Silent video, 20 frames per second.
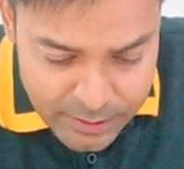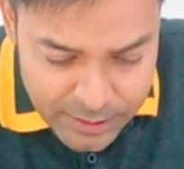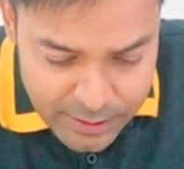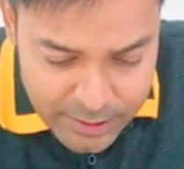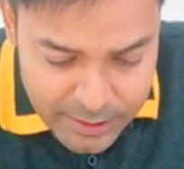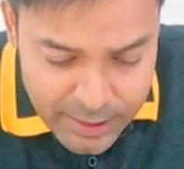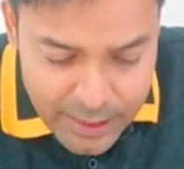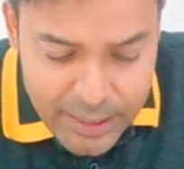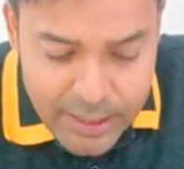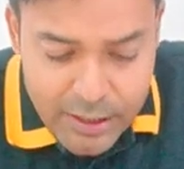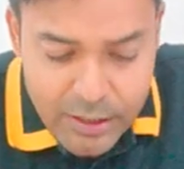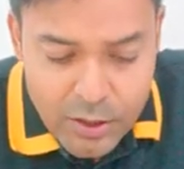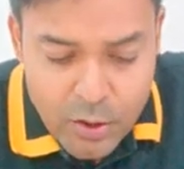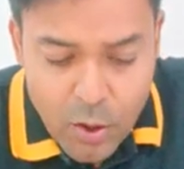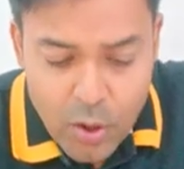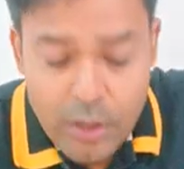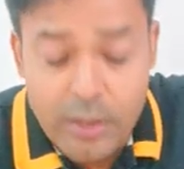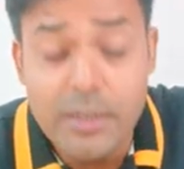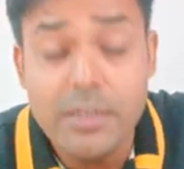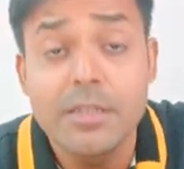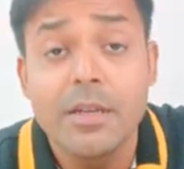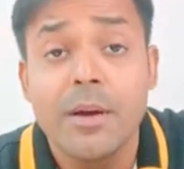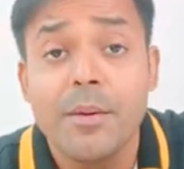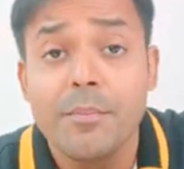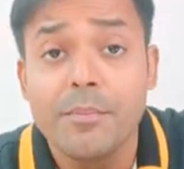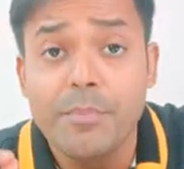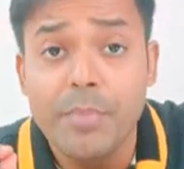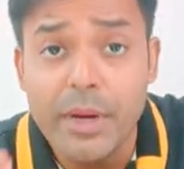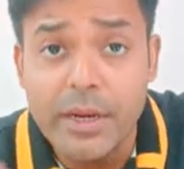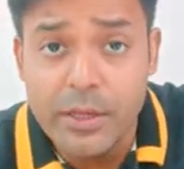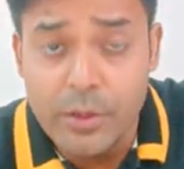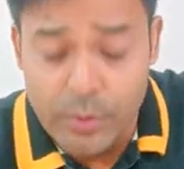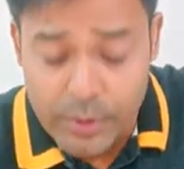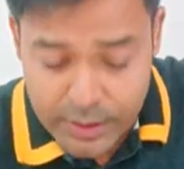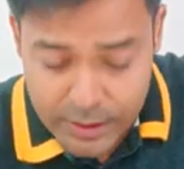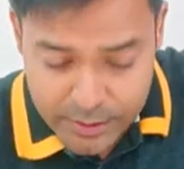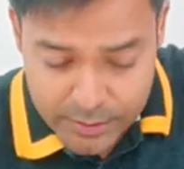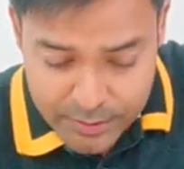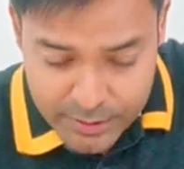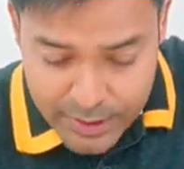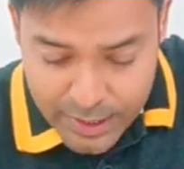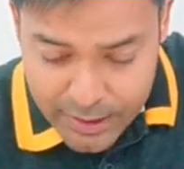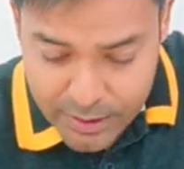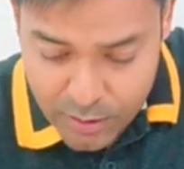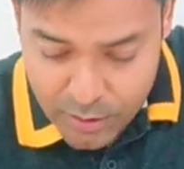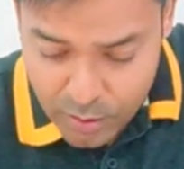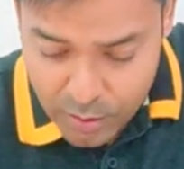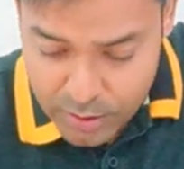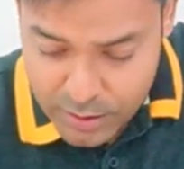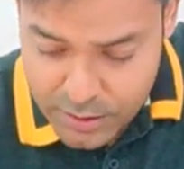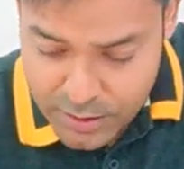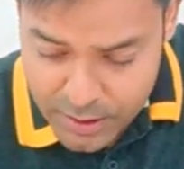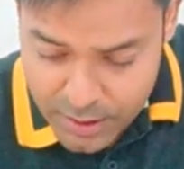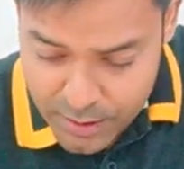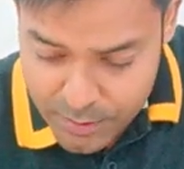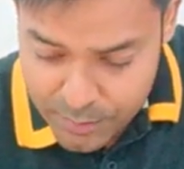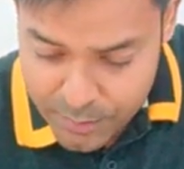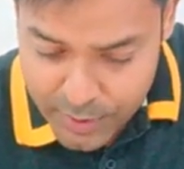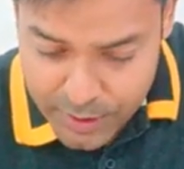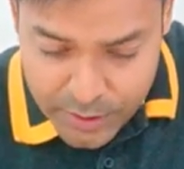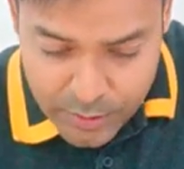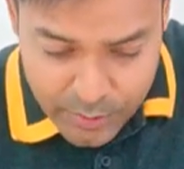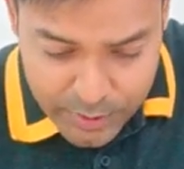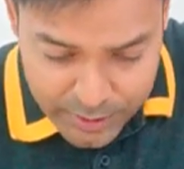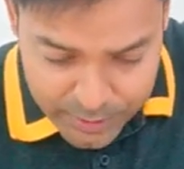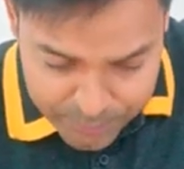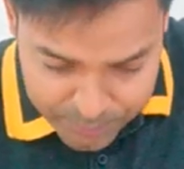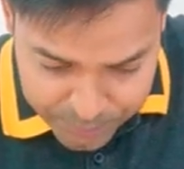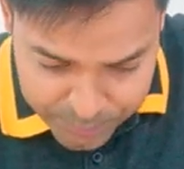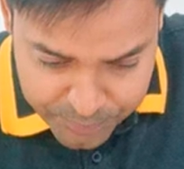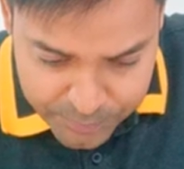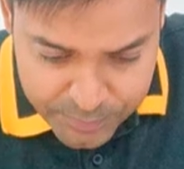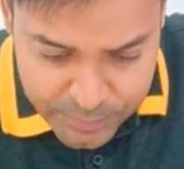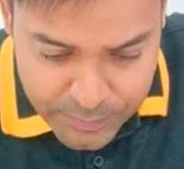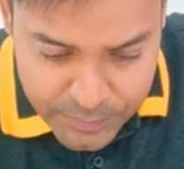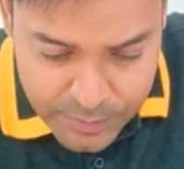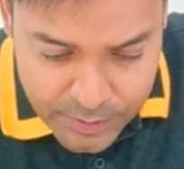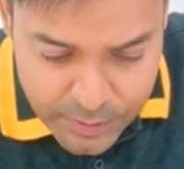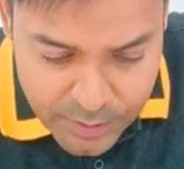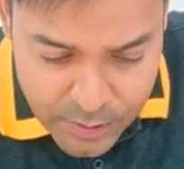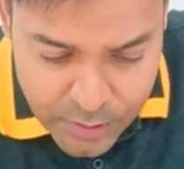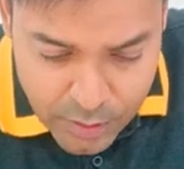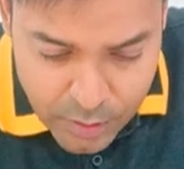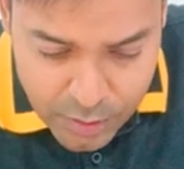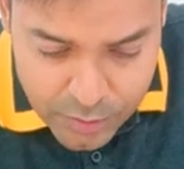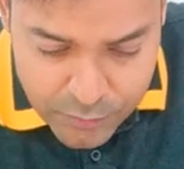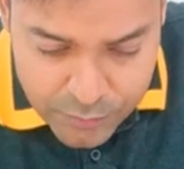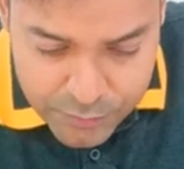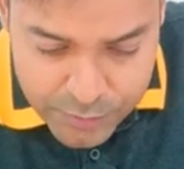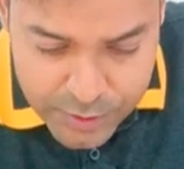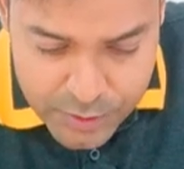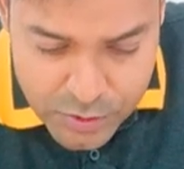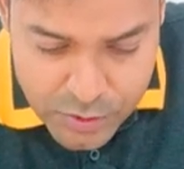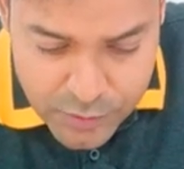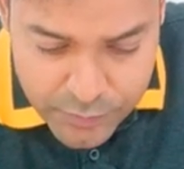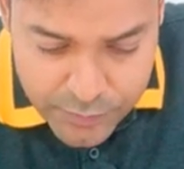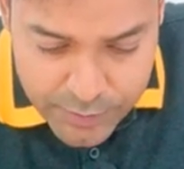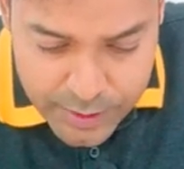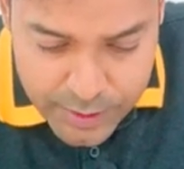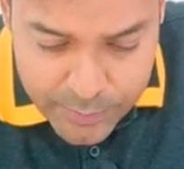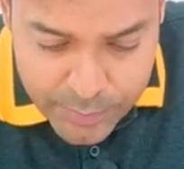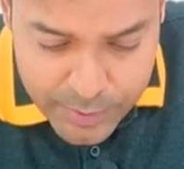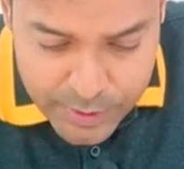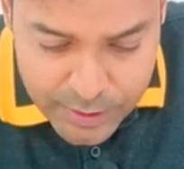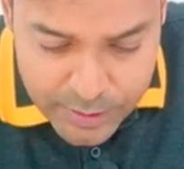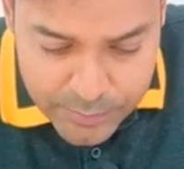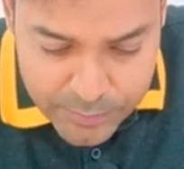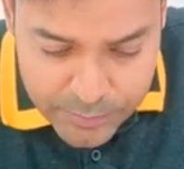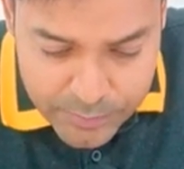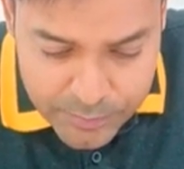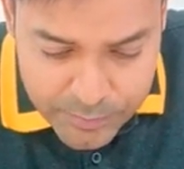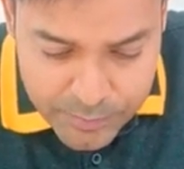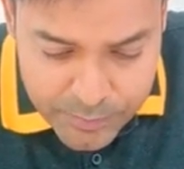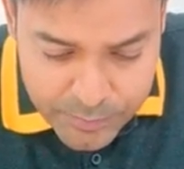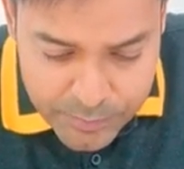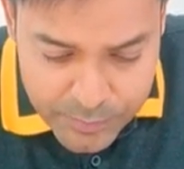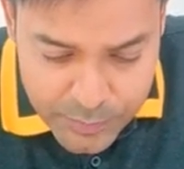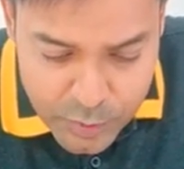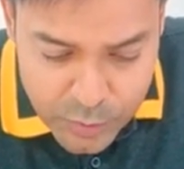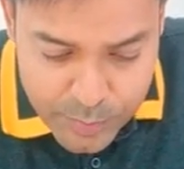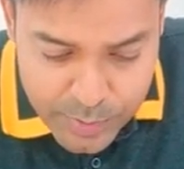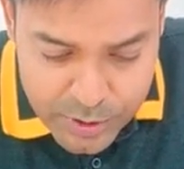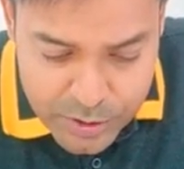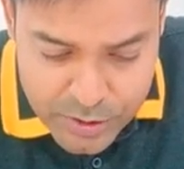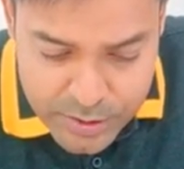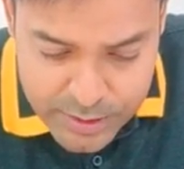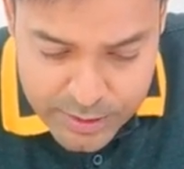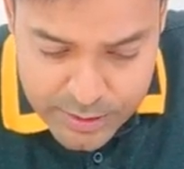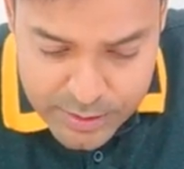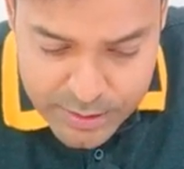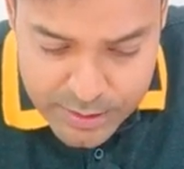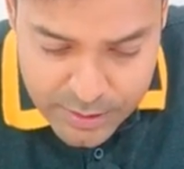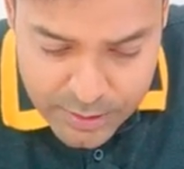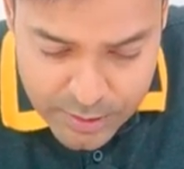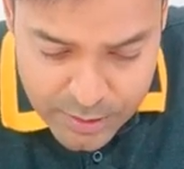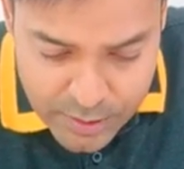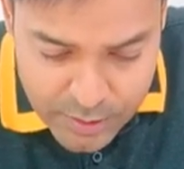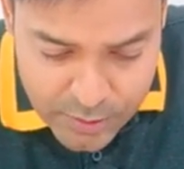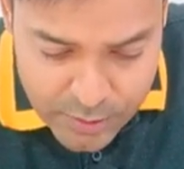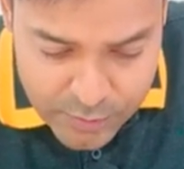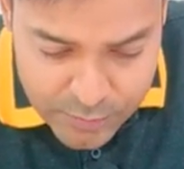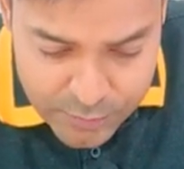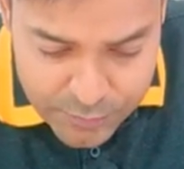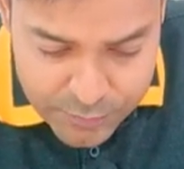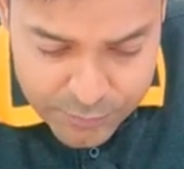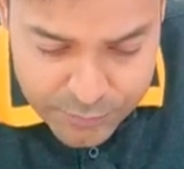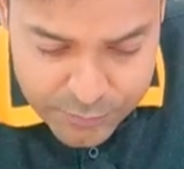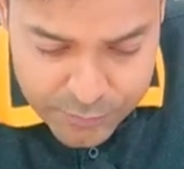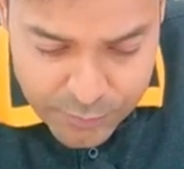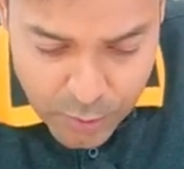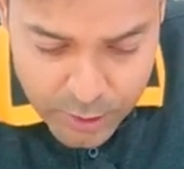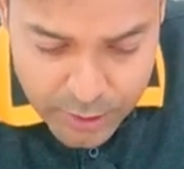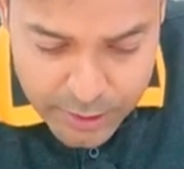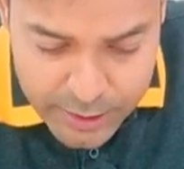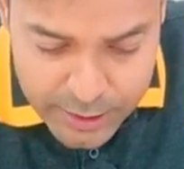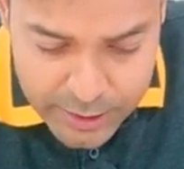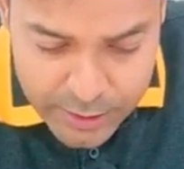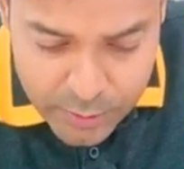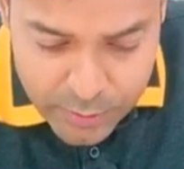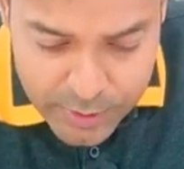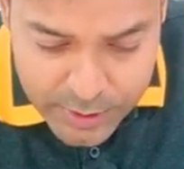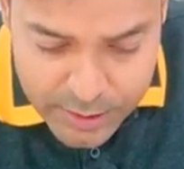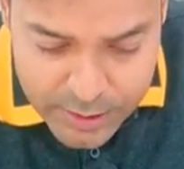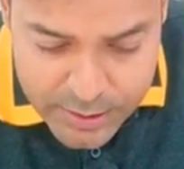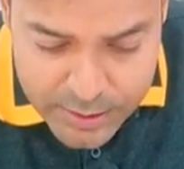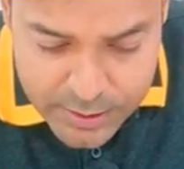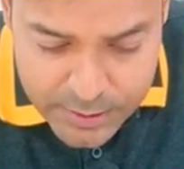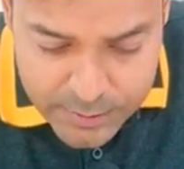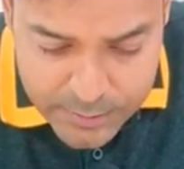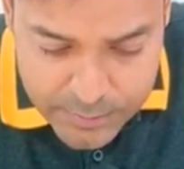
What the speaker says: $10 per unit. $10 per unit. On 1st of April you purchased 40 units